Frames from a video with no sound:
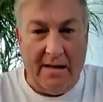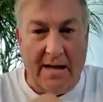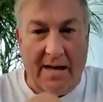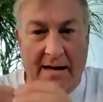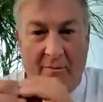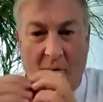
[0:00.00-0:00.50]

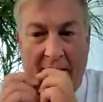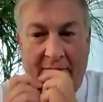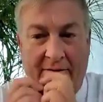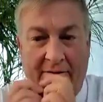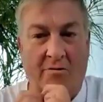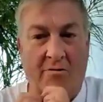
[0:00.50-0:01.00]
and it went
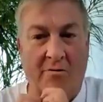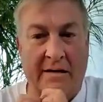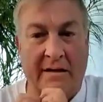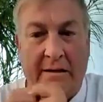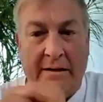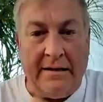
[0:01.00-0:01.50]
through and
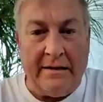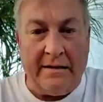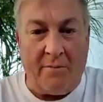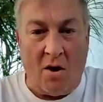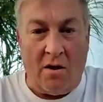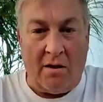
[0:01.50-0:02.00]
cleaned them
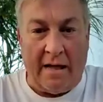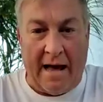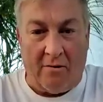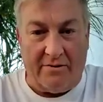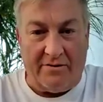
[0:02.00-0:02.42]
all out